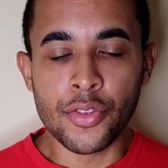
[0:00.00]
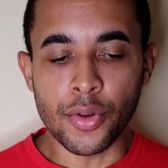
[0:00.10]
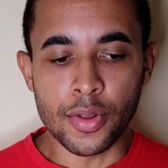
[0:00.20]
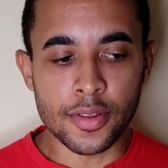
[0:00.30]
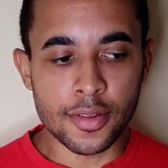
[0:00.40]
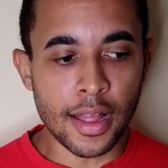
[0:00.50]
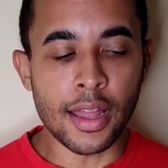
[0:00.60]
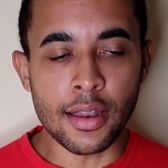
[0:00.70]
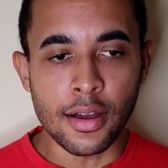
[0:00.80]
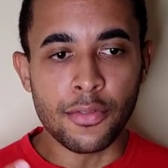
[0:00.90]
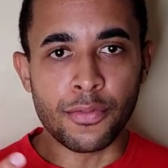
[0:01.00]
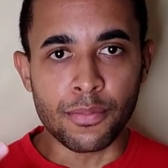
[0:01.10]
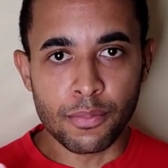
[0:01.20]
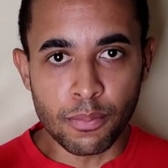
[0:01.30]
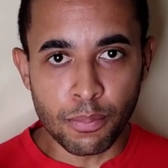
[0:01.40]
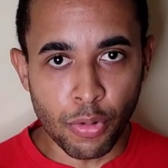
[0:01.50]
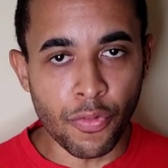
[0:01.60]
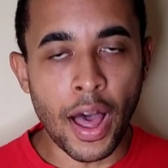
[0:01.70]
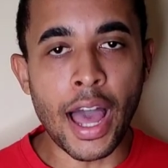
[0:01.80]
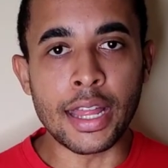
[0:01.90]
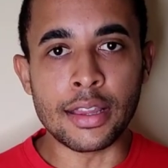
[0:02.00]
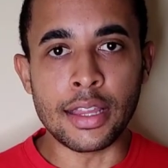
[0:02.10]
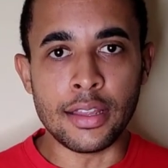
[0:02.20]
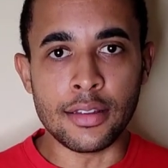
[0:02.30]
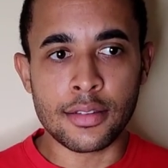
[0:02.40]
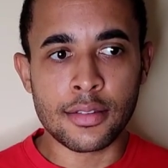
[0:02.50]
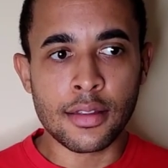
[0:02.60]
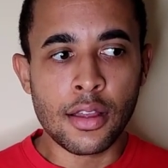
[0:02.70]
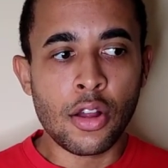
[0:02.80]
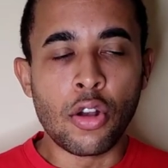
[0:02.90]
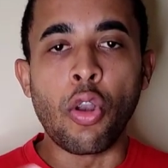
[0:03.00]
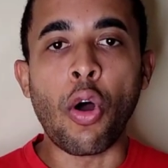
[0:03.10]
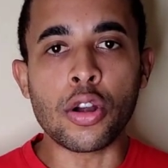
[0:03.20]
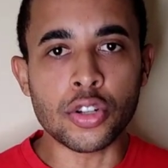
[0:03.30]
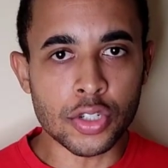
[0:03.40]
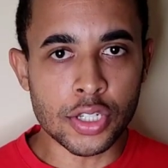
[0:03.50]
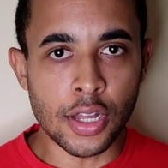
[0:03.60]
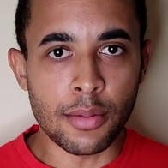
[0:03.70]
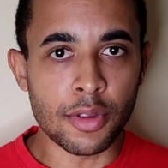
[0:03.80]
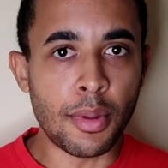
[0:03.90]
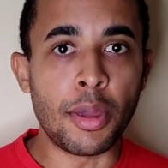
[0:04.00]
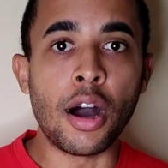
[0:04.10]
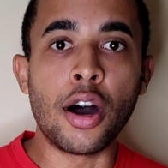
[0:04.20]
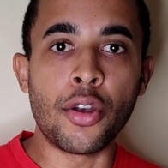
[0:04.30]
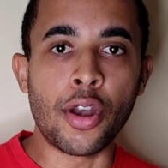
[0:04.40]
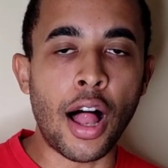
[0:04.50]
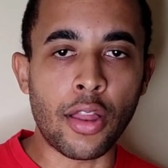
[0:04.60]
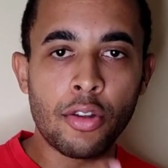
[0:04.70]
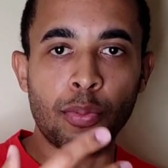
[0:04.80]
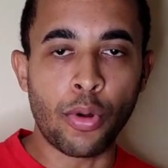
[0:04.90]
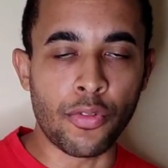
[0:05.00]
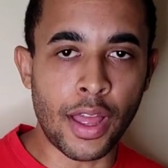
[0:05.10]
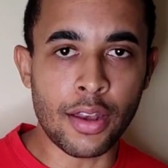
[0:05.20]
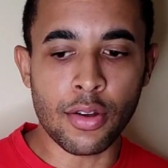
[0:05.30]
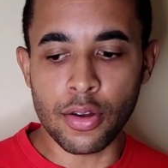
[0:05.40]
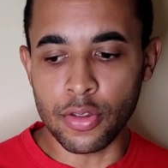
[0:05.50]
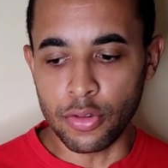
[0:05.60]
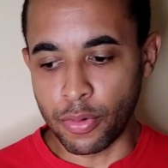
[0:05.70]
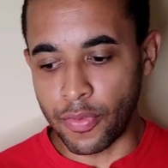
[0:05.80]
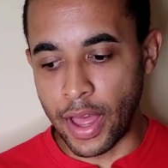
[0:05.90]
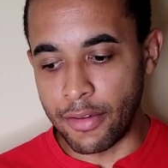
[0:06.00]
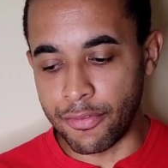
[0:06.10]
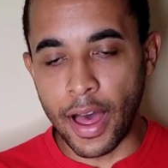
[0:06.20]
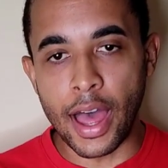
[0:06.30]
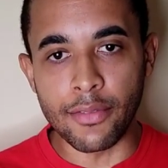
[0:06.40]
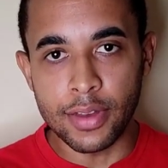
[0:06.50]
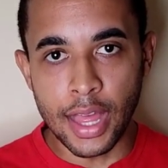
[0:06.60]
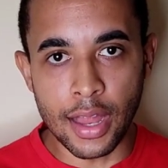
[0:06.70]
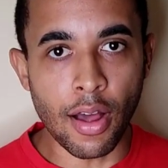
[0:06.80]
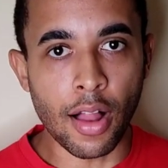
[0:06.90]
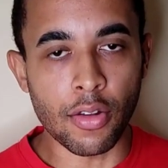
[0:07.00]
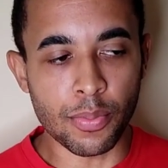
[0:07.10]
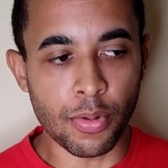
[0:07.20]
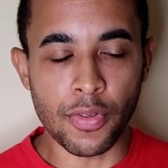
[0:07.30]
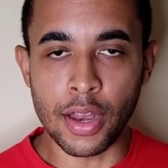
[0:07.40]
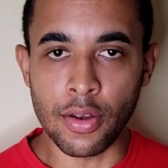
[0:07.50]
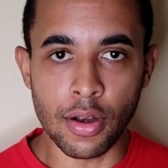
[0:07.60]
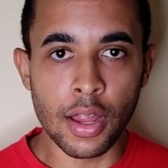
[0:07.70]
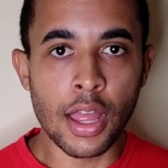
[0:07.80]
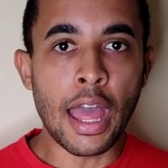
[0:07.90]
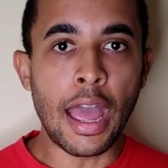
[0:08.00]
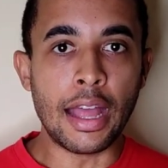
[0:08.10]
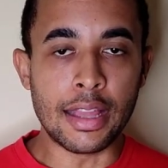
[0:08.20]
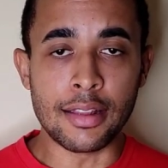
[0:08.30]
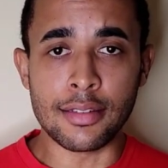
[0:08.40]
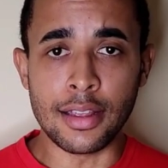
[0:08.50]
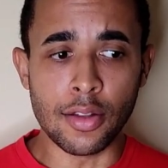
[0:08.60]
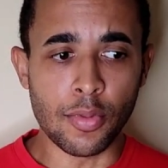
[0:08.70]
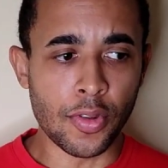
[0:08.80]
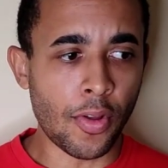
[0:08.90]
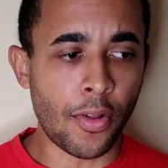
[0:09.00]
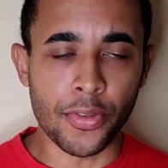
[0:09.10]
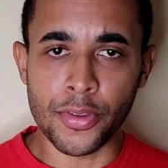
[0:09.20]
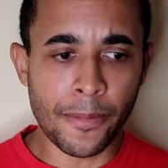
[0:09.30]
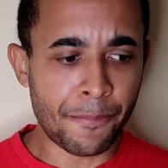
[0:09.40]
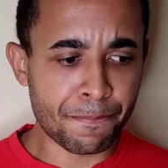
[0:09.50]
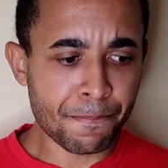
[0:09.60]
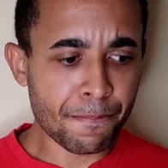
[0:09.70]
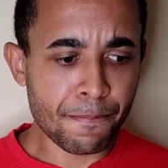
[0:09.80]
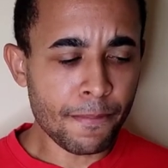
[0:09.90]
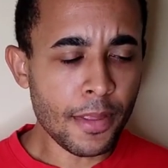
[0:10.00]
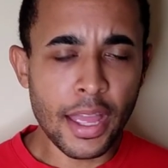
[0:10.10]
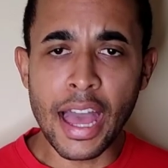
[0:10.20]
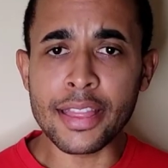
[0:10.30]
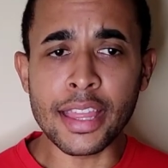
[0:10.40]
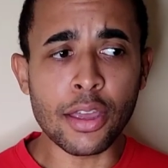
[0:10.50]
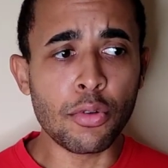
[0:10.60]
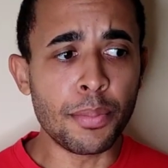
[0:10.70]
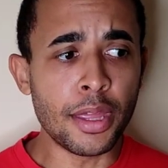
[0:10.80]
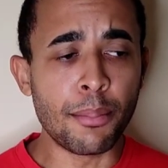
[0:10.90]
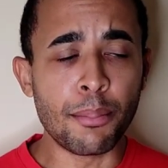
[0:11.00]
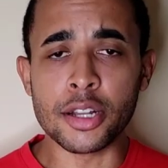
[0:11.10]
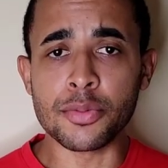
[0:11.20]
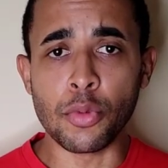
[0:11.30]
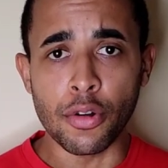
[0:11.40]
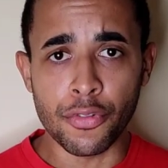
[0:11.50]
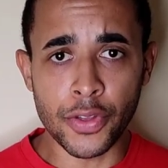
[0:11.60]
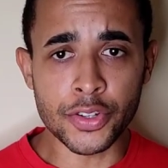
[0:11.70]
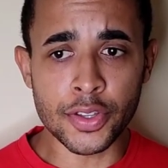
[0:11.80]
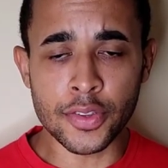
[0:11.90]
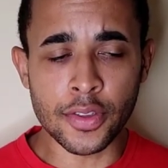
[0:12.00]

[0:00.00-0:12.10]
So, instead of providing these larger sums, maybe $100 per vendor, you provide five, $10 per vendor, and then see the results. I think it would be a much more efficient